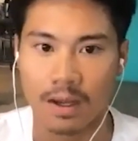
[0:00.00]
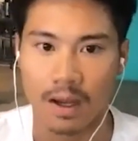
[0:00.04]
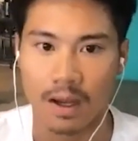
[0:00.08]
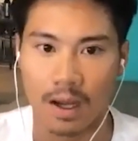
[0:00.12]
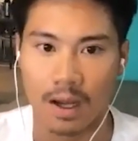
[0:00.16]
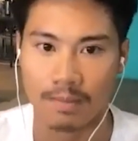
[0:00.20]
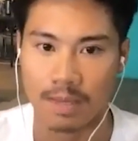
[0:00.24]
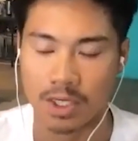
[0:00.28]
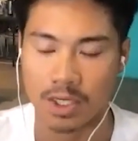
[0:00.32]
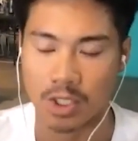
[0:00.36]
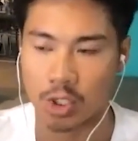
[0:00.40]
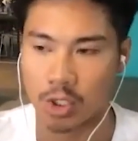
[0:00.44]

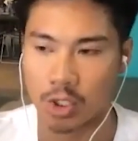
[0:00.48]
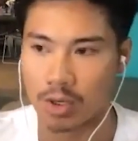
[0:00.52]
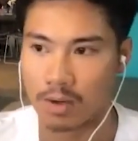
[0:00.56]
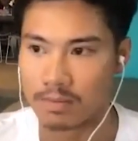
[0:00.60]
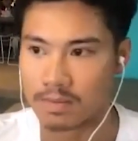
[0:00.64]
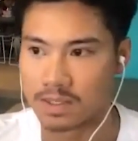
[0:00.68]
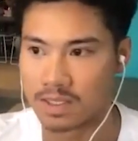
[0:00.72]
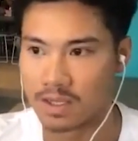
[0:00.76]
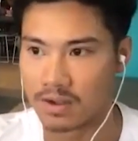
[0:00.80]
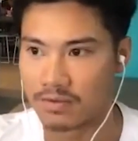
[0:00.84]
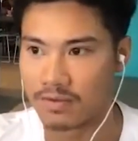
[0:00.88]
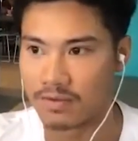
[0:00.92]
Um, in
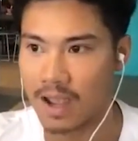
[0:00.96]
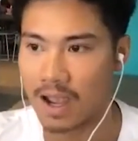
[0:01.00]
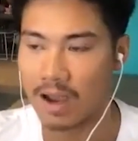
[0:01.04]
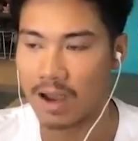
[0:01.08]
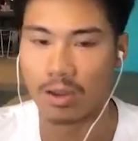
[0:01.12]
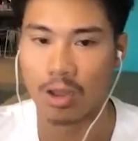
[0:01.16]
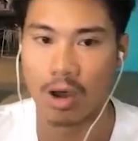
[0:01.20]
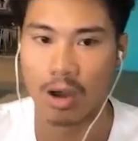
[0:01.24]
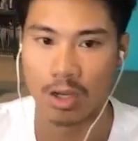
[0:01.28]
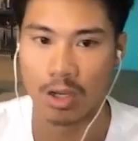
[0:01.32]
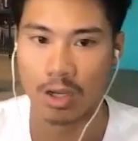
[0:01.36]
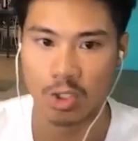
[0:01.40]
terms of how
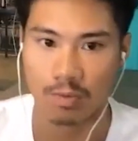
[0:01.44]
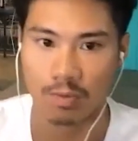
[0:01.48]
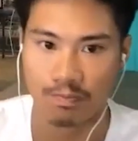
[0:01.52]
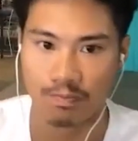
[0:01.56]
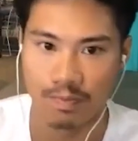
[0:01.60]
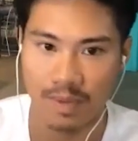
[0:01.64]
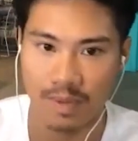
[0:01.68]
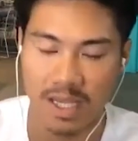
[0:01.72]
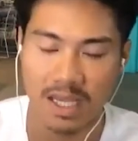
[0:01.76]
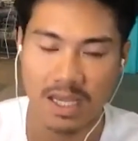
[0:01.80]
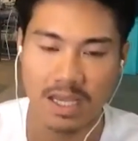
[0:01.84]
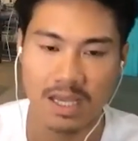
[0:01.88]
long it
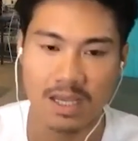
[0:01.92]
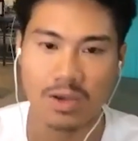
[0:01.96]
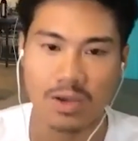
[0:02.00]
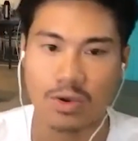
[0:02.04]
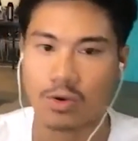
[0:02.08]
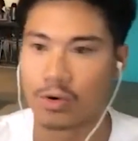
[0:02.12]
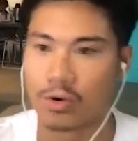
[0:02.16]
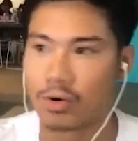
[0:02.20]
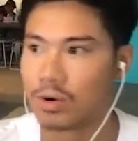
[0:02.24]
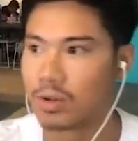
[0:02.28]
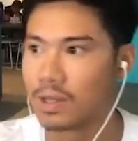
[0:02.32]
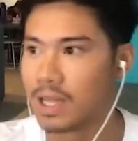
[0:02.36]
should be
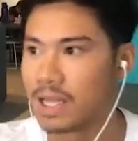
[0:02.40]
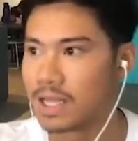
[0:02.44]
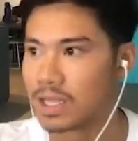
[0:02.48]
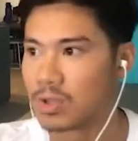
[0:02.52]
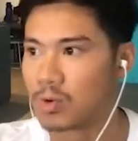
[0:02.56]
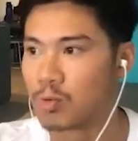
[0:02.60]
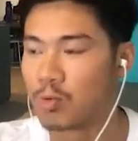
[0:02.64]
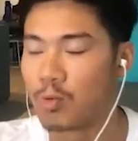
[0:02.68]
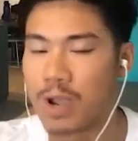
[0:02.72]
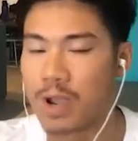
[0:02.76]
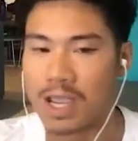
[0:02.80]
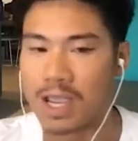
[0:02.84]
or like
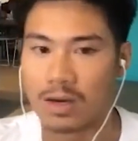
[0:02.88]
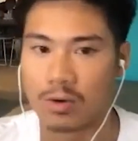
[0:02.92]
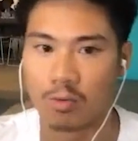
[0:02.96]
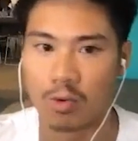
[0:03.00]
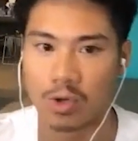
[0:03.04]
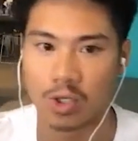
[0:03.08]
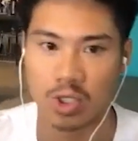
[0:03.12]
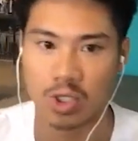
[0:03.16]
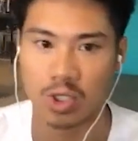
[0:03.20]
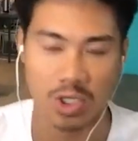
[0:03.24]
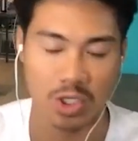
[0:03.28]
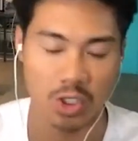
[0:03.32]
the way in
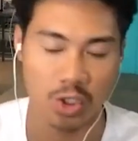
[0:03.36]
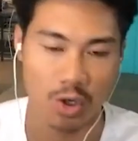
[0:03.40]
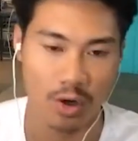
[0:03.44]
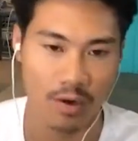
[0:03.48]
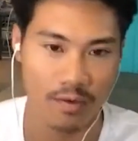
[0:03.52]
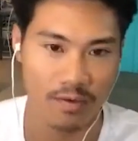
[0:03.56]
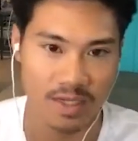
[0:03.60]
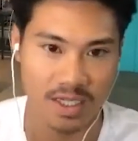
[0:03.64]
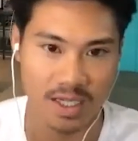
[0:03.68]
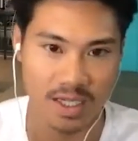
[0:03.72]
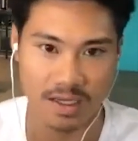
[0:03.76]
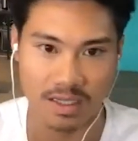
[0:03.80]
which the
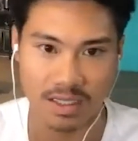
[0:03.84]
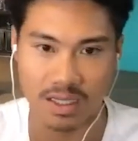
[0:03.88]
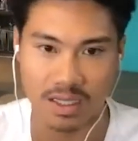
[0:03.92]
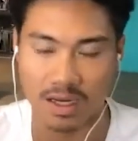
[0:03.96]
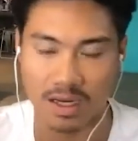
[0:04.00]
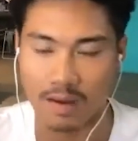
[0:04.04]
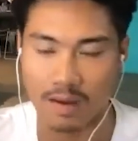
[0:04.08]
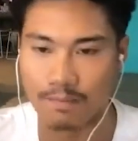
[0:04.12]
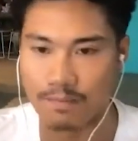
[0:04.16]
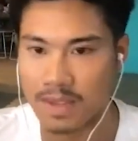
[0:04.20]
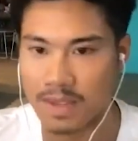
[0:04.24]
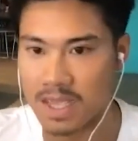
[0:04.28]
servicing is
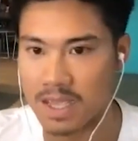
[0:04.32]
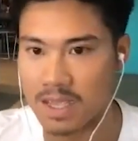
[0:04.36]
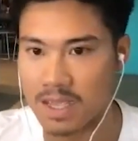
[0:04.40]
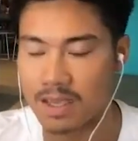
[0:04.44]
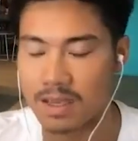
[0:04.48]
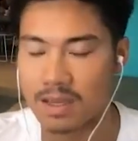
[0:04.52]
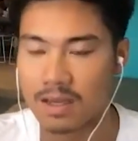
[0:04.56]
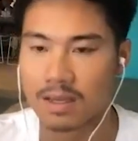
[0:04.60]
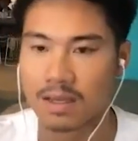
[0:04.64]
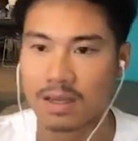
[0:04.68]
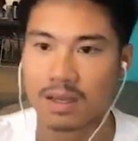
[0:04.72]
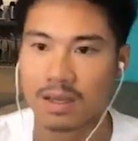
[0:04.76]
going to
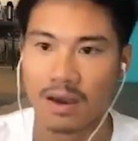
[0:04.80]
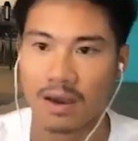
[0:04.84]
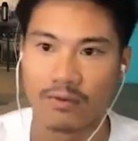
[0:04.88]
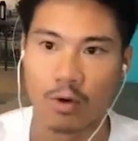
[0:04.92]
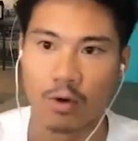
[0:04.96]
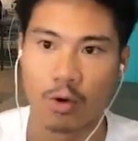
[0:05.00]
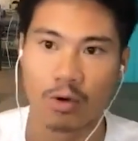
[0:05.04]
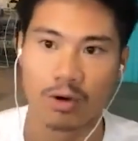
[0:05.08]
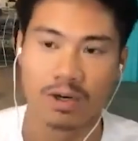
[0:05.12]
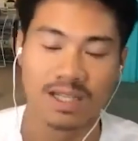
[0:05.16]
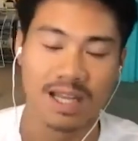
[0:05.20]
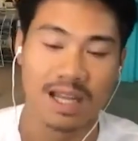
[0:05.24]
be. Of
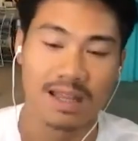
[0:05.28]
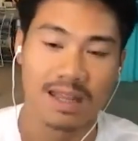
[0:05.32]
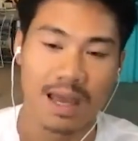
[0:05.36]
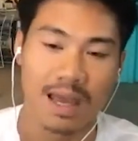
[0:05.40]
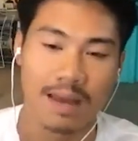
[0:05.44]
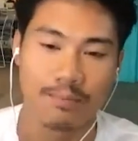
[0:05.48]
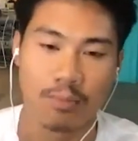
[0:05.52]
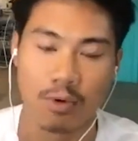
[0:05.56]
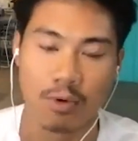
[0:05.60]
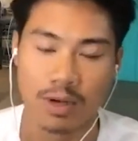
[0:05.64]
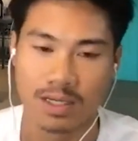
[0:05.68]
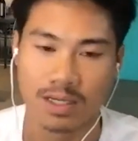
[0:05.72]
course, at
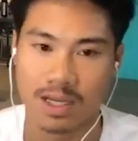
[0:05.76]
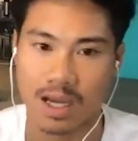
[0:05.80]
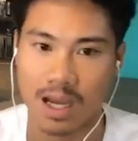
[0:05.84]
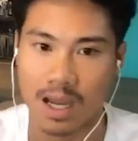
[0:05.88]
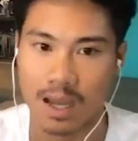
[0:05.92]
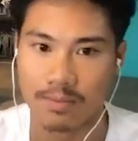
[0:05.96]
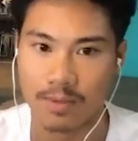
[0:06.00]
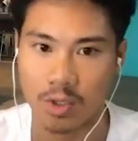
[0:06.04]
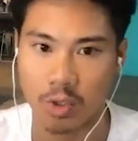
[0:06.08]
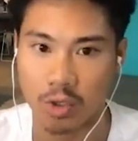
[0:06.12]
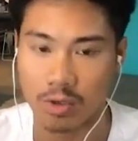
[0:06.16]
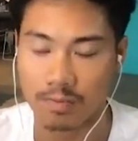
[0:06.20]
that point in
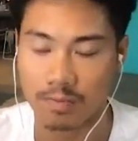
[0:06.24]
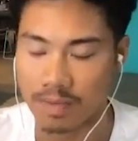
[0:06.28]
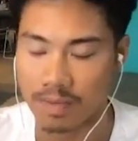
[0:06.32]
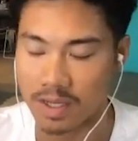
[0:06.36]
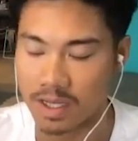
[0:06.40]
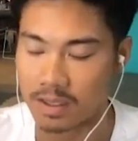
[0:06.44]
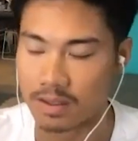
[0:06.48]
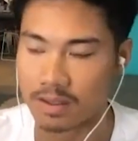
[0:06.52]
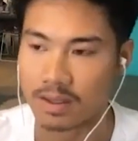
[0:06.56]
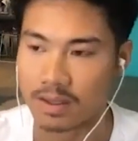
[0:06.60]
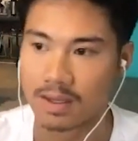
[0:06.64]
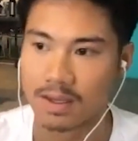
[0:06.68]
time, you had
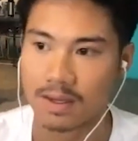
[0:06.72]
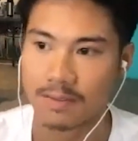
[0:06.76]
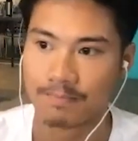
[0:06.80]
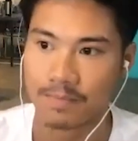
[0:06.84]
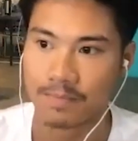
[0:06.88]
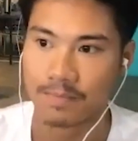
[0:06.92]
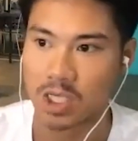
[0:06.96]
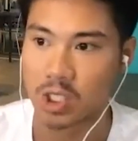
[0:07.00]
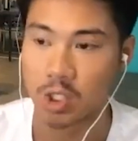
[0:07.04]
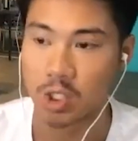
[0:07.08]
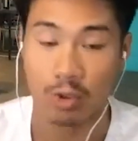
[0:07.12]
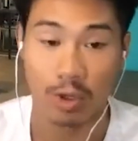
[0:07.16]
been
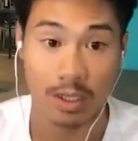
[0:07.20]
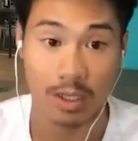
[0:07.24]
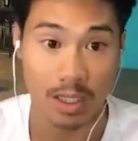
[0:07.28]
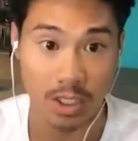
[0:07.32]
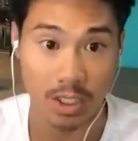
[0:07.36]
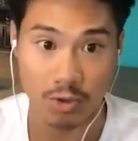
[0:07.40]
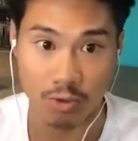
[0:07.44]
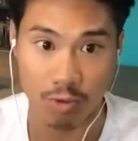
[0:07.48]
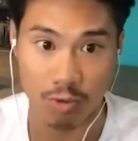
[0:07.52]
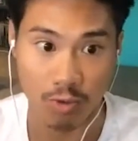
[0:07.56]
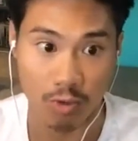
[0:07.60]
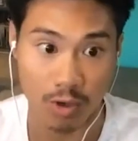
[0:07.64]
strictly
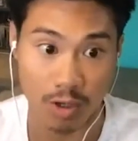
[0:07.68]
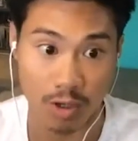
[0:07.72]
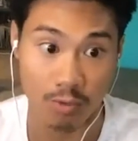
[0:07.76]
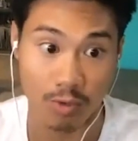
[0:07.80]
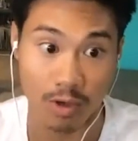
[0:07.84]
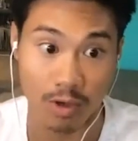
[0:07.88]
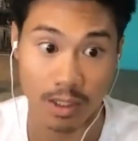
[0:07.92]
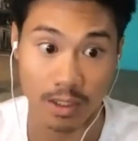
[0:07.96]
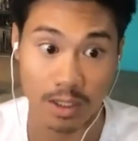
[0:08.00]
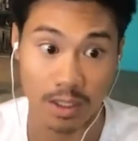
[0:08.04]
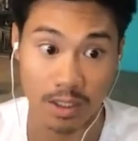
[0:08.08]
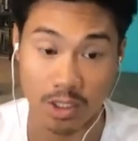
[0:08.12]
doing
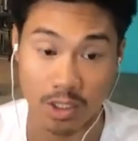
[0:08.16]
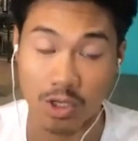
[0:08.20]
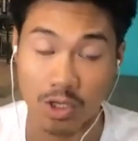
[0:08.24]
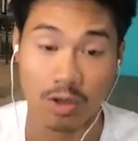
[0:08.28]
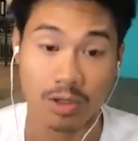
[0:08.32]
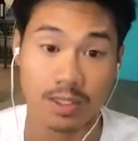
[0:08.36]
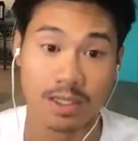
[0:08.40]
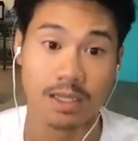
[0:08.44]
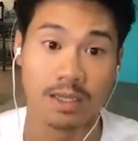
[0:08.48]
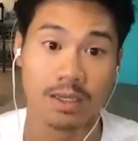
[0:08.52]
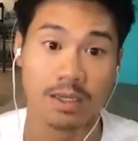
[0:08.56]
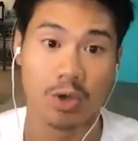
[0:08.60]
one-on-one
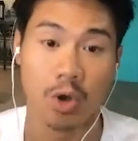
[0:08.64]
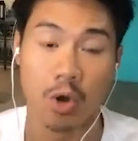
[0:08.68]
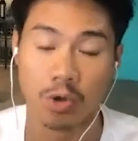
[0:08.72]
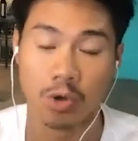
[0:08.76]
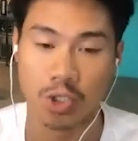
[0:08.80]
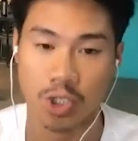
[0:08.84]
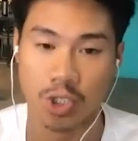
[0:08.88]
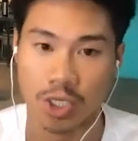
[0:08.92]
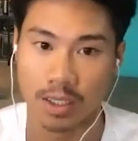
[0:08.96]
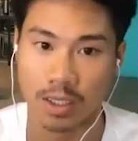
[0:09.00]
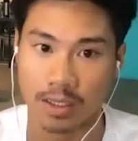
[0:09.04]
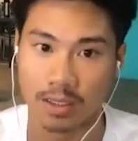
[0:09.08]
consulting,
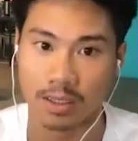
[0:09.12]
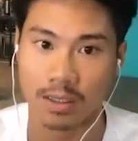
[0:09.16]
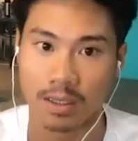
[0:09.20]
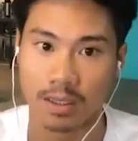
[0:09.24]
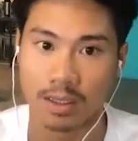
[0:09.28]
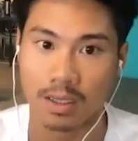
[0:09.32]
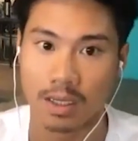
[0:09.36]
coaching,